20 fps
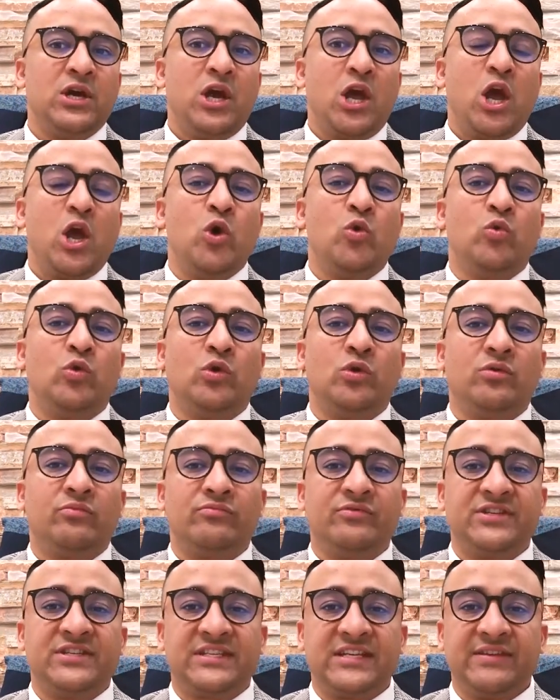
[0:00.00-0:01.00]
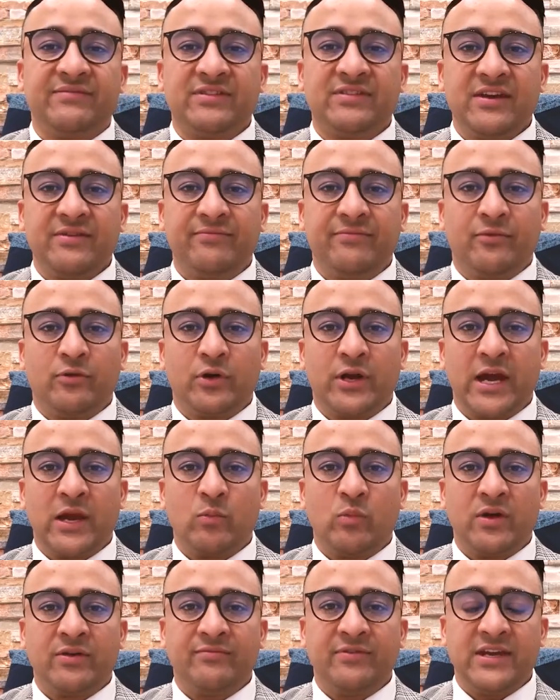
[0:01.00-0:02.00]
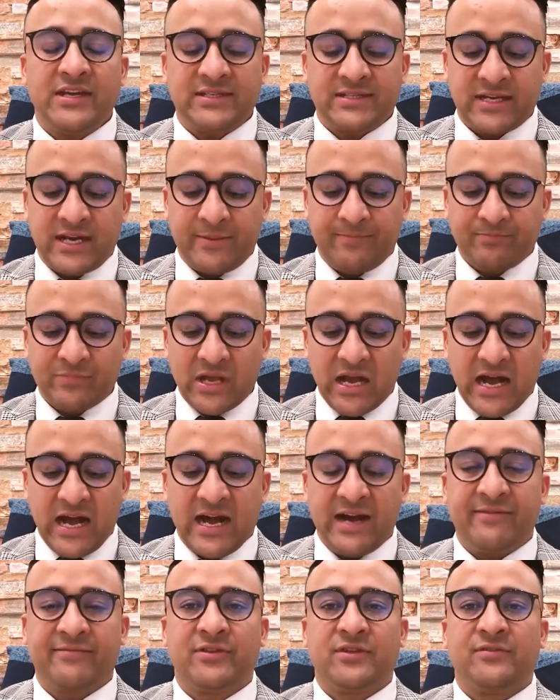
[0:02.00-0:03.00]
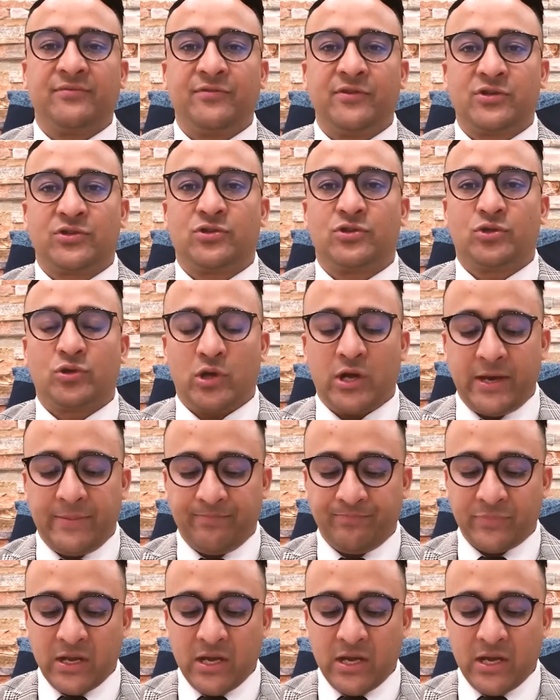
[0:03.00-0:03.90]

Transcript: who will receive their 491 visa after the 1st of July.